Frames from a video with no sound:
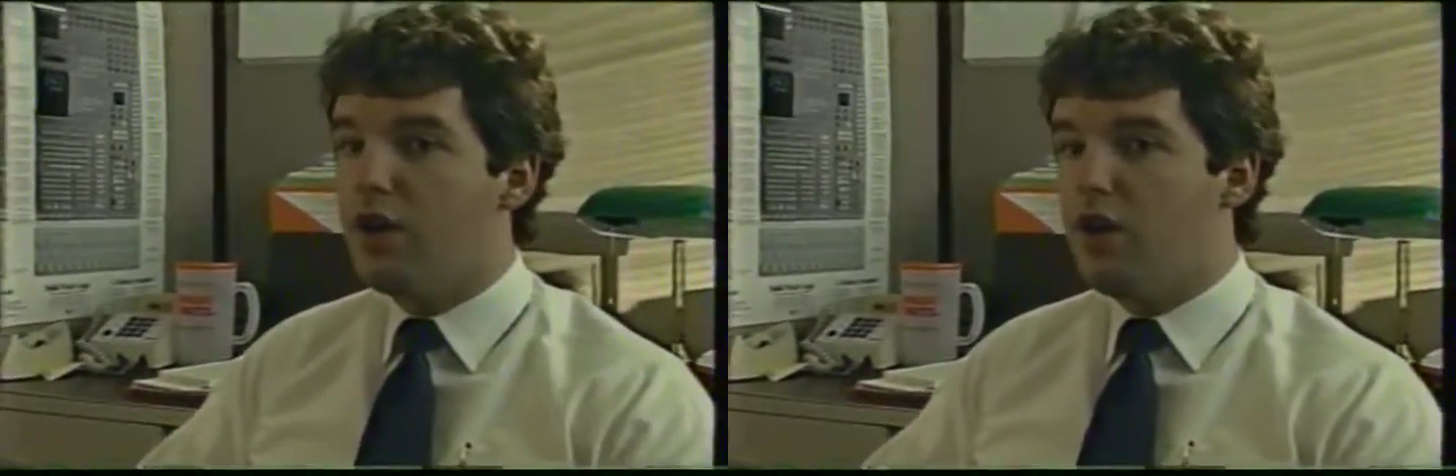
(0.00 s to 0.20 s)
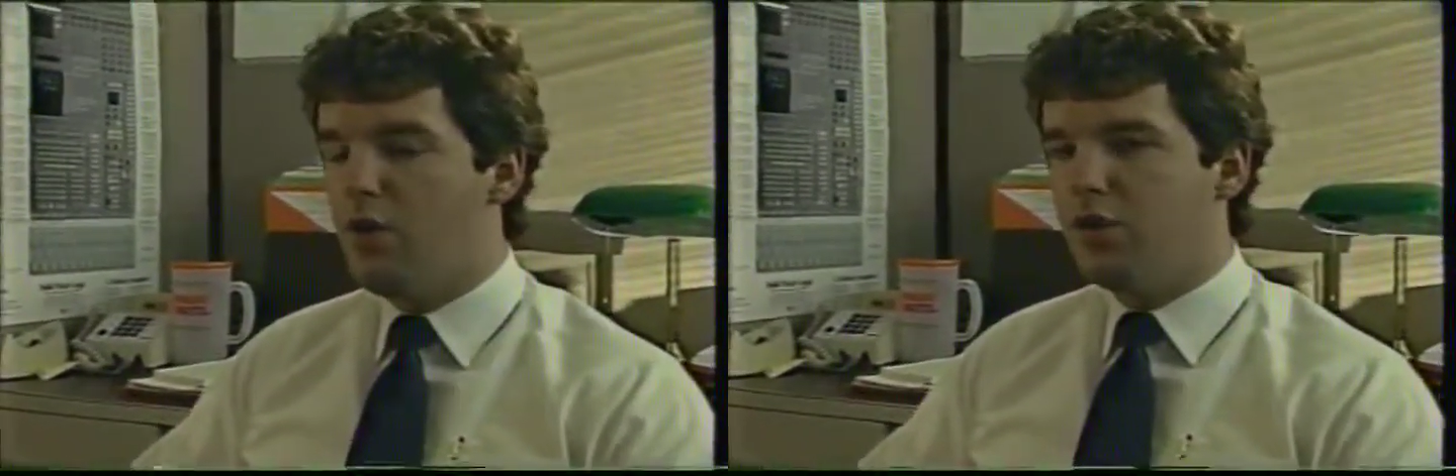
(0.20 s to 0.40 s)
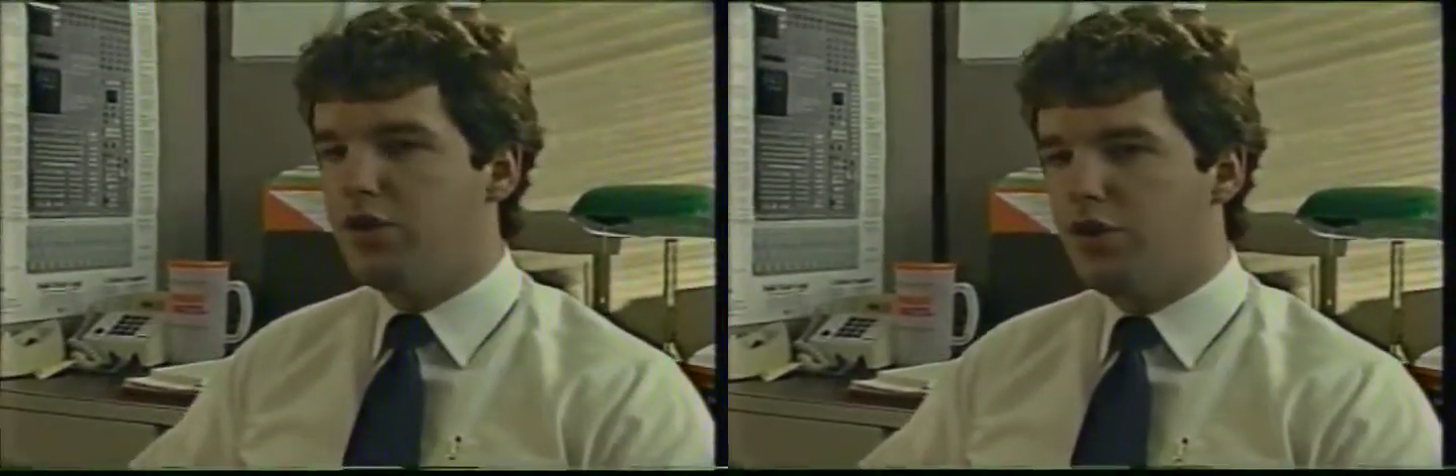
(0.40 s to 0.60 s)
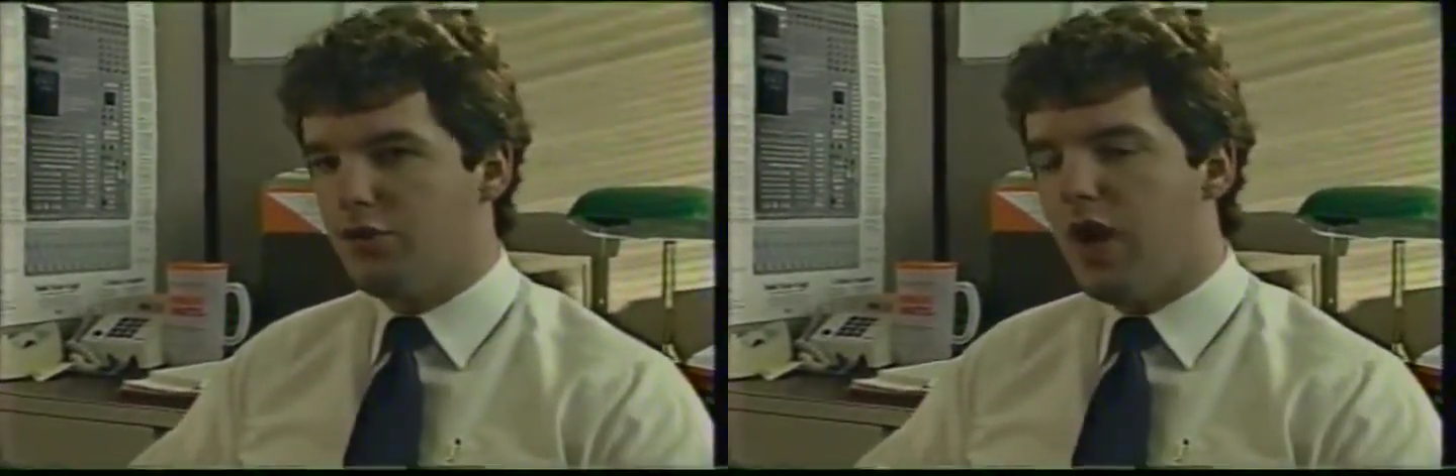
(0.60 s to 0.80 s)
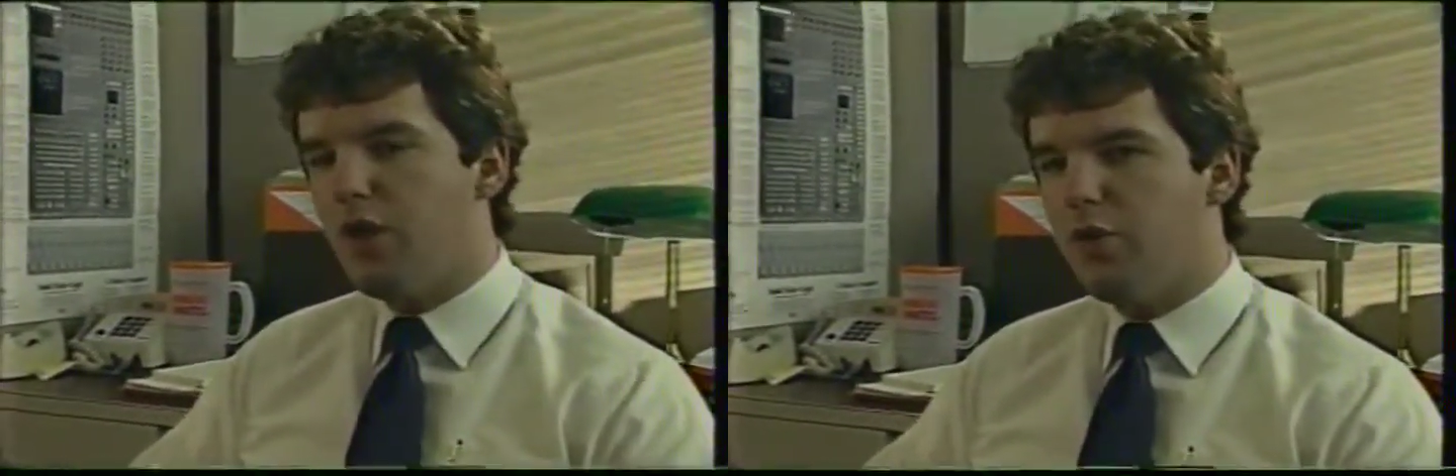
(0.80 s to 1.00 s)
was to try
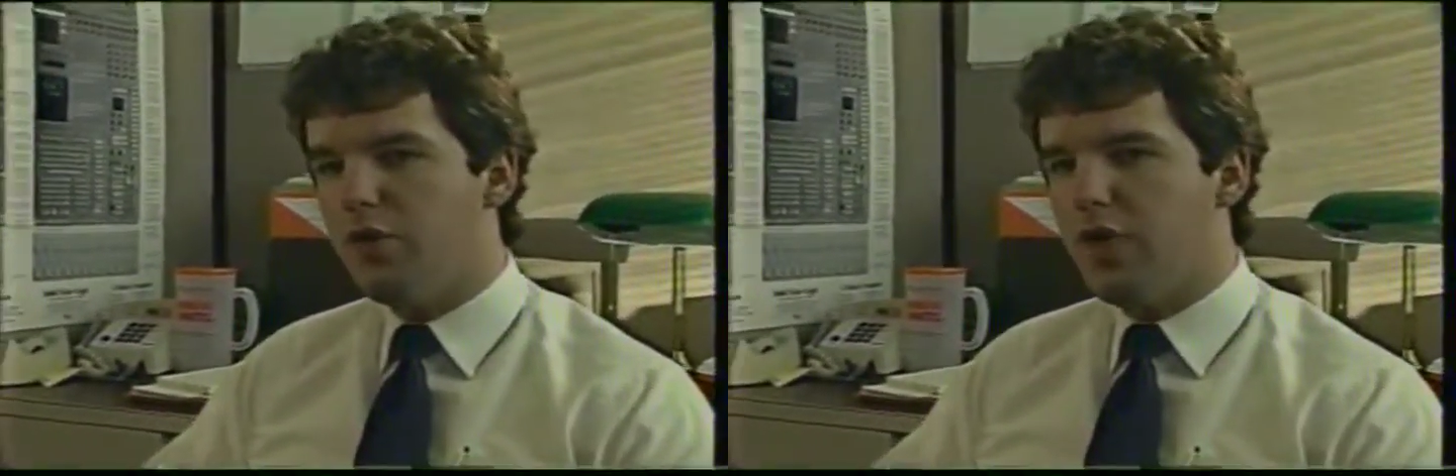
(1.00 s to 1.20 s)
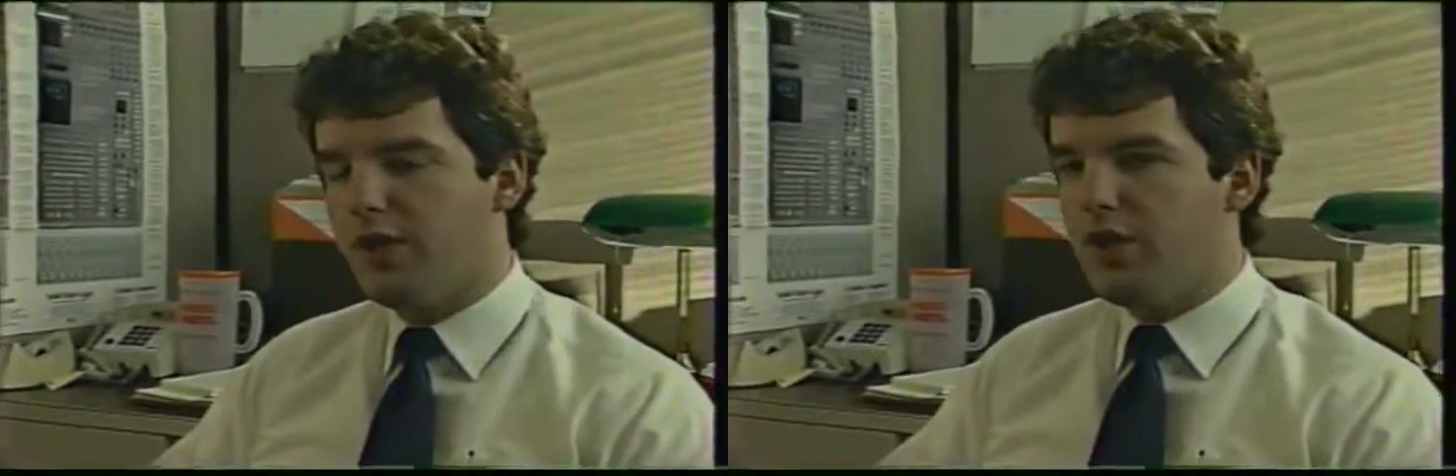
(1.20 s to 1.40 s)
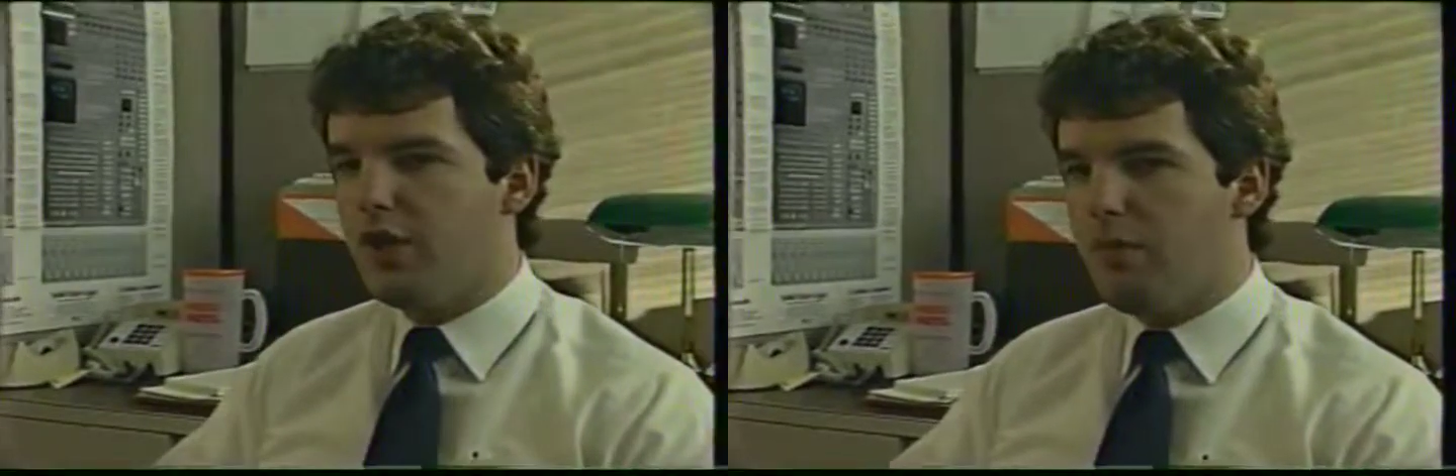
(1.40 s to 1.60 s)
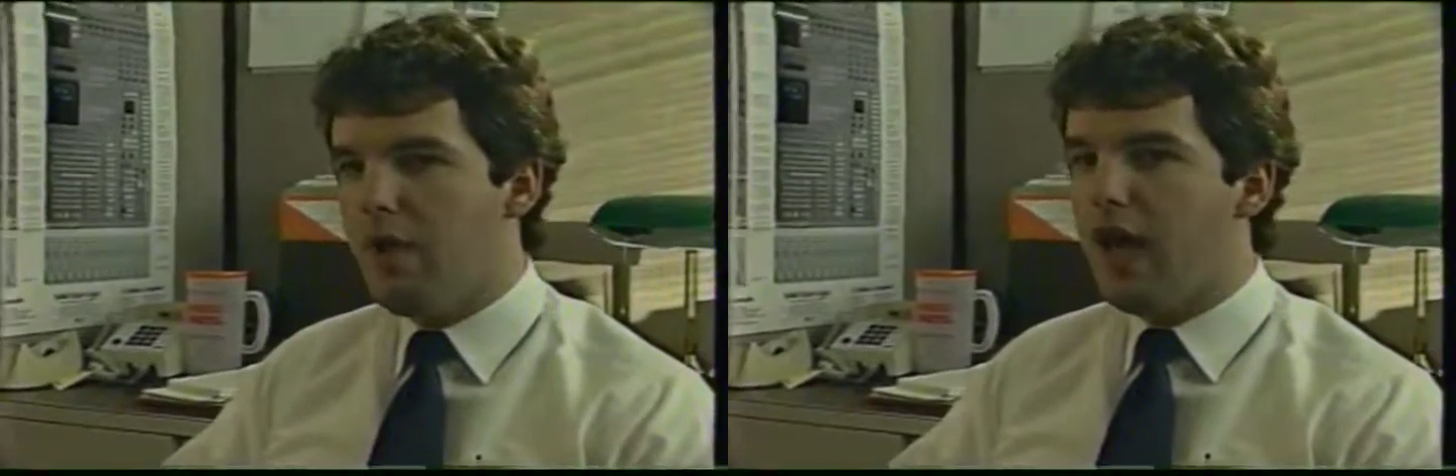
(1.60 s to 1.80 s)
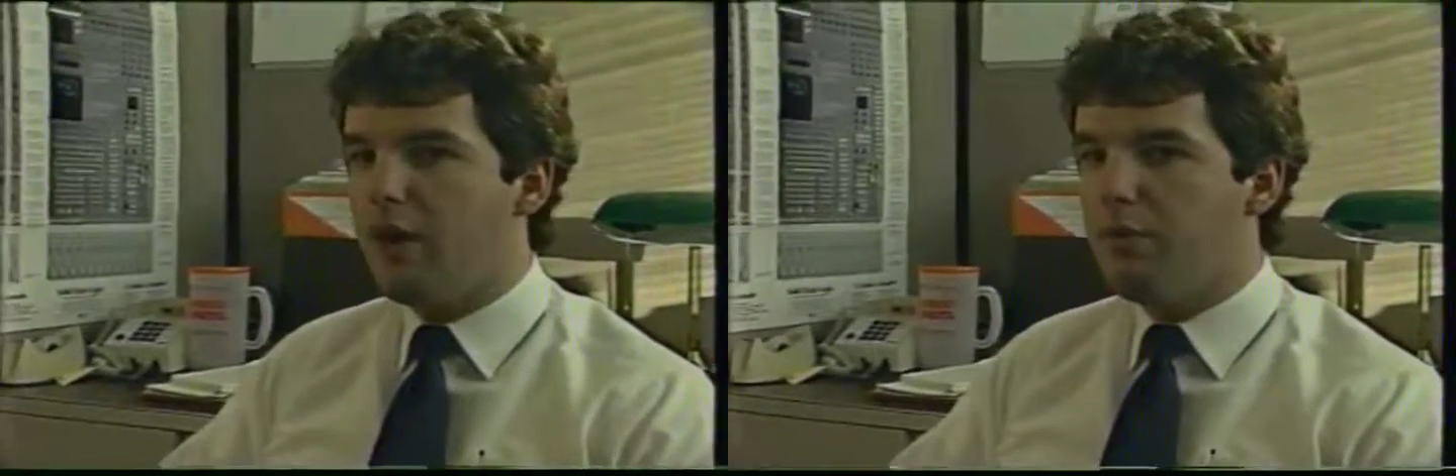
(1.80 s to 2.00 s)
to address the
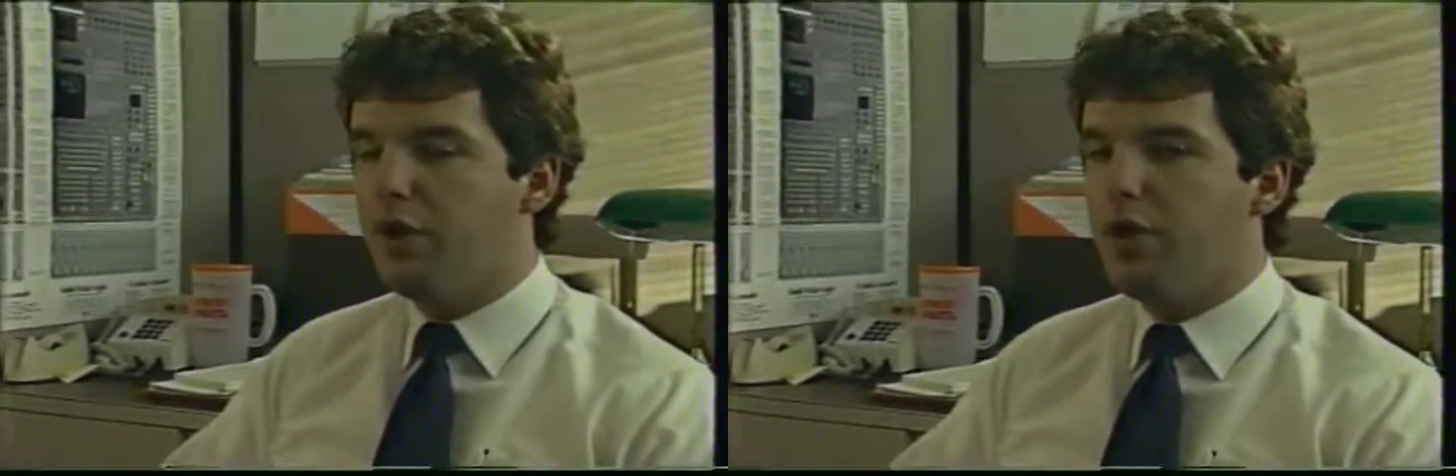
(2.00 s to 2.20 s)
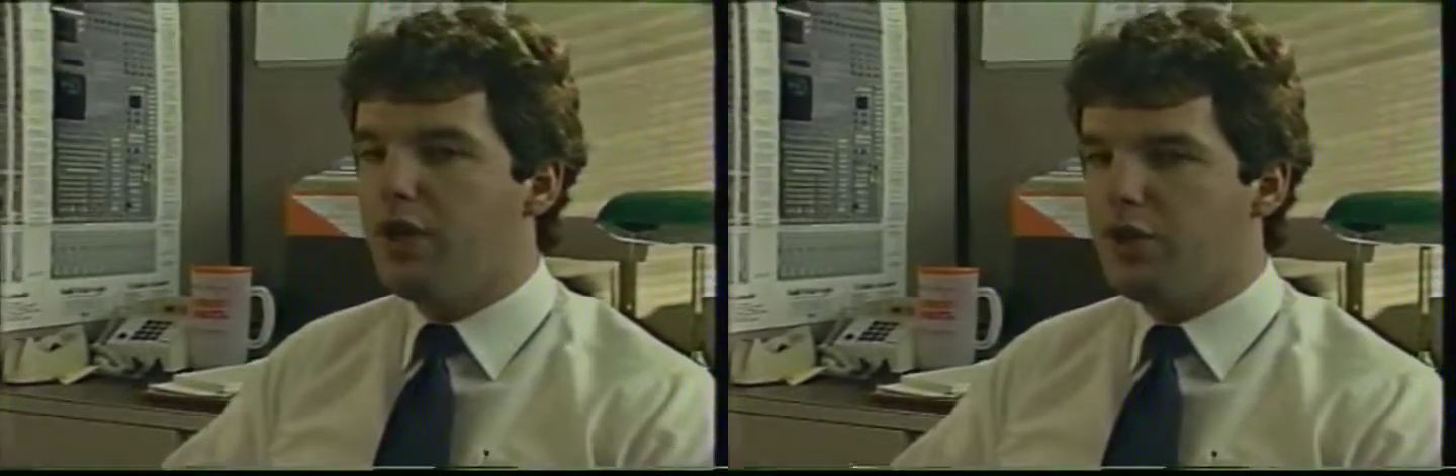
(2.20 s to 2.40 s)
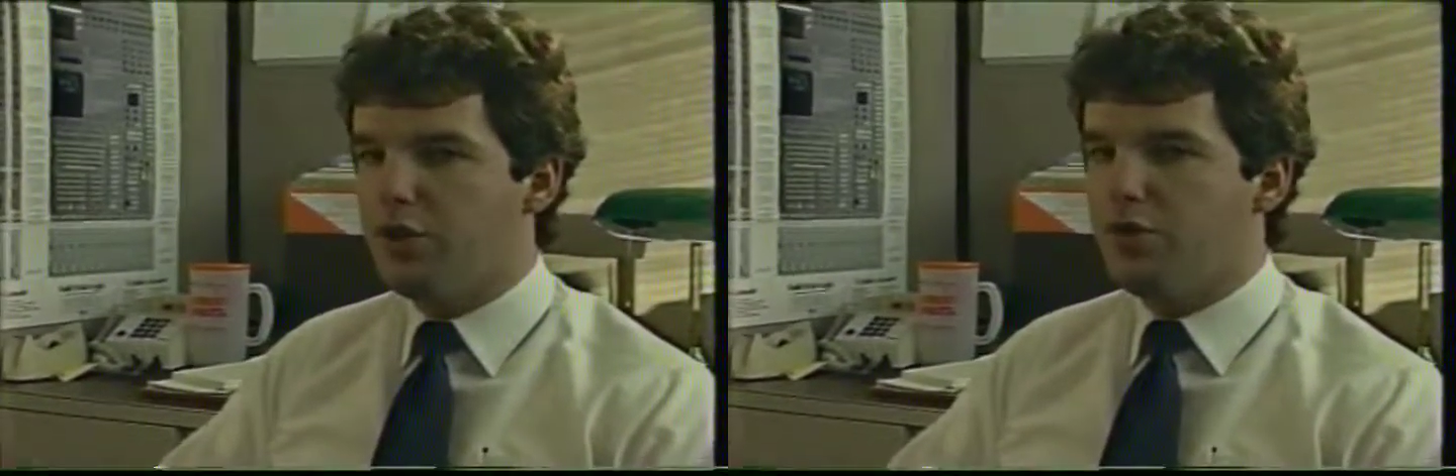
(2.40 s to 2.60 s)
compatibility issues